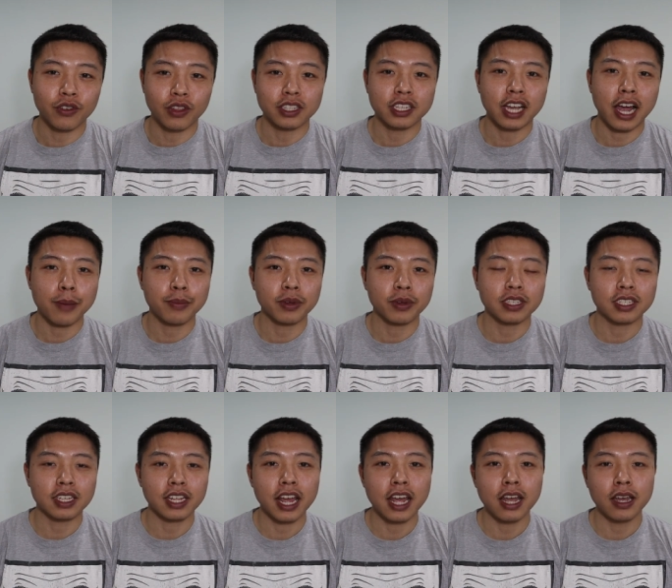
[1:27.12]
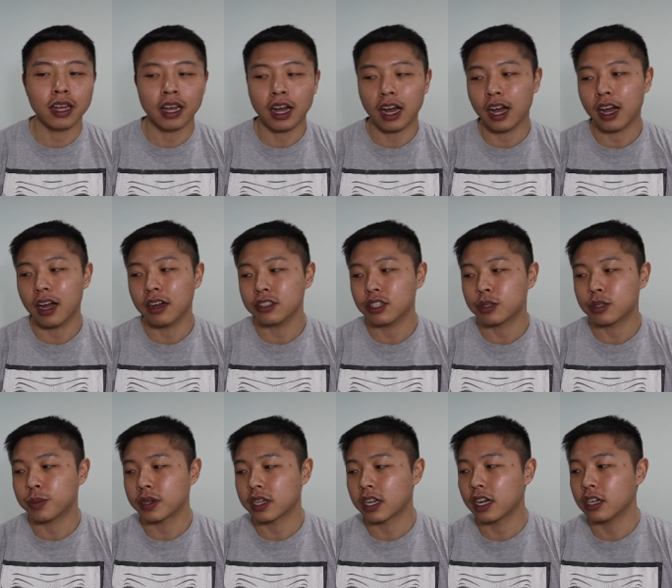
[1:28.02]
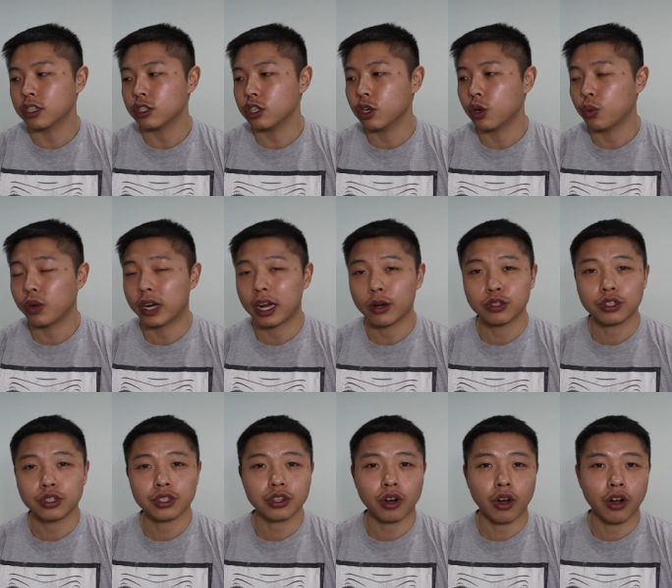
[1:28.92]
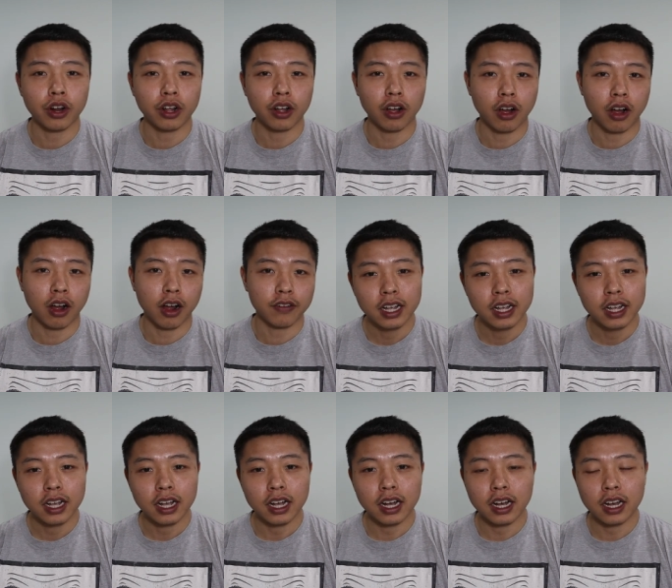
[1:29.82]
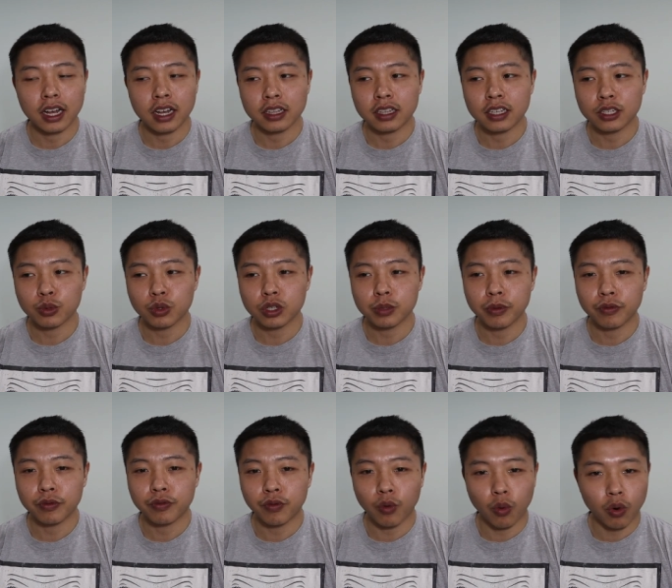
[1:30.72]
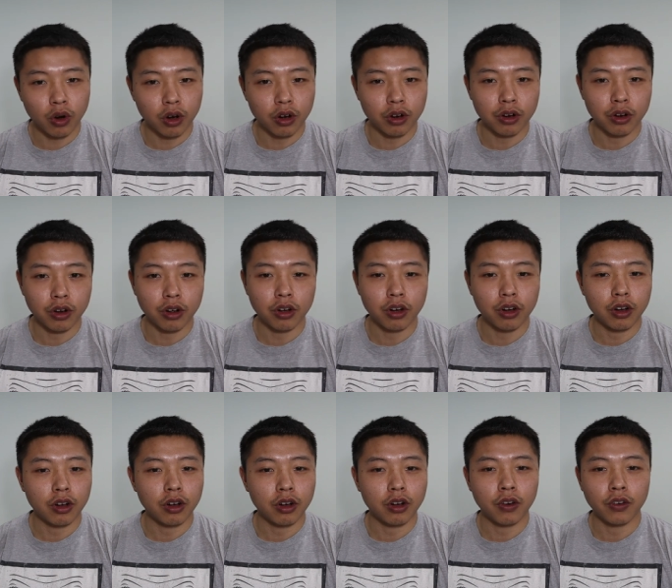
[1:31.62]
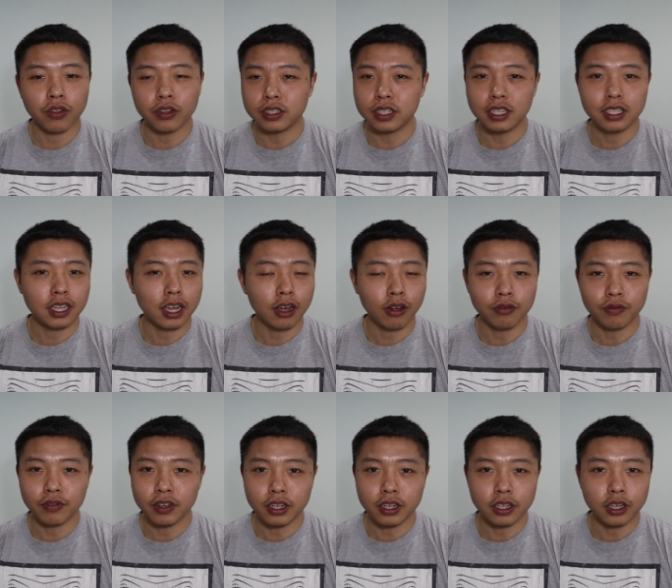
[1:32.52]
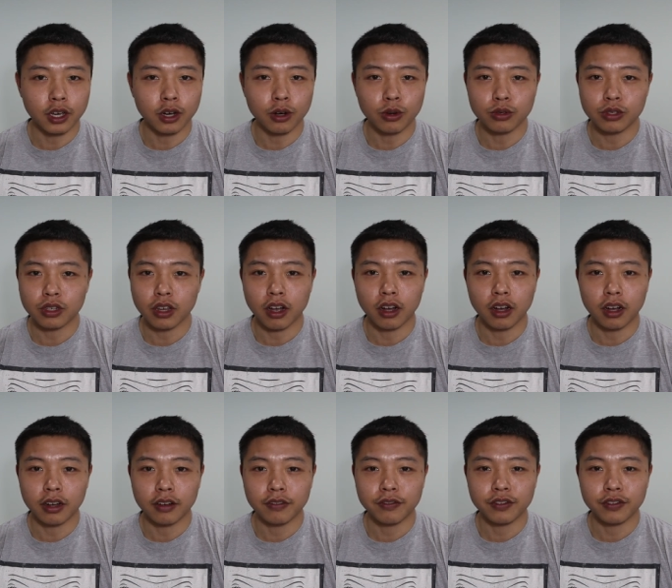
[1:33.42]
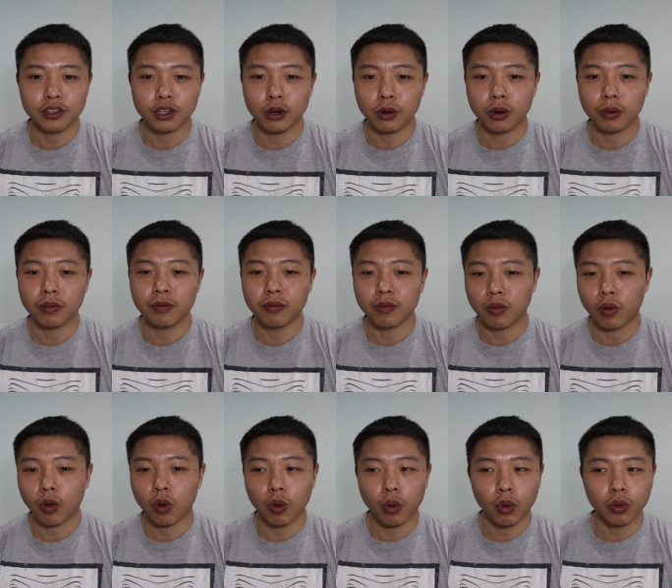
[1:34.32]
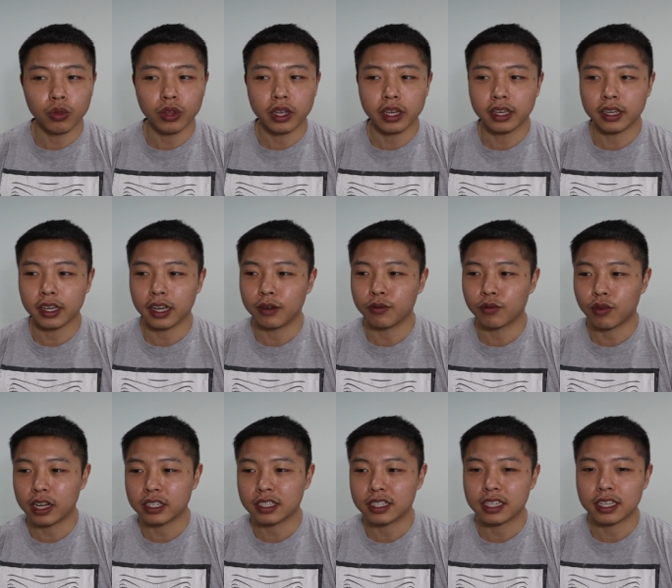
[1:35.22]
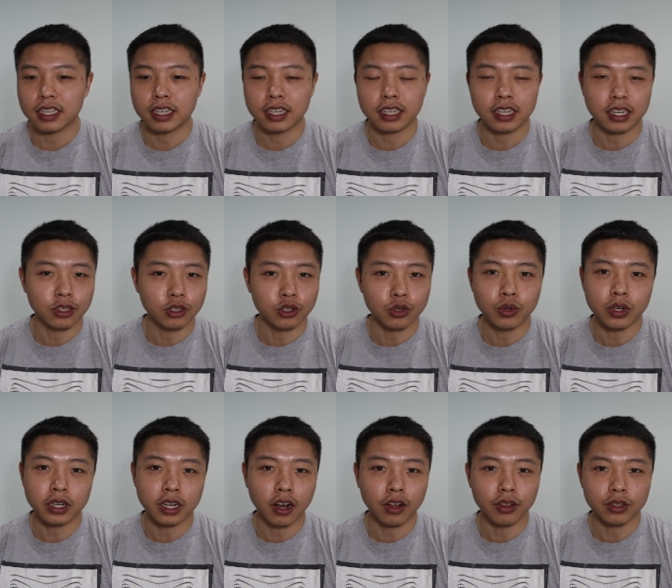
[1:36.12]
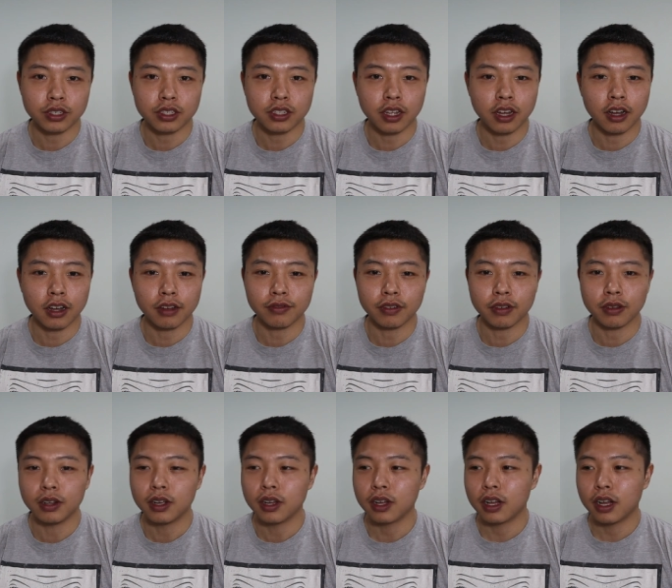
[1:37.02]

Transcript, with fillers: for the topic today, uh, just because you know when I was starting off, uh, this was before all the detailed videos of, you know, holding and resting and doing all the stuff and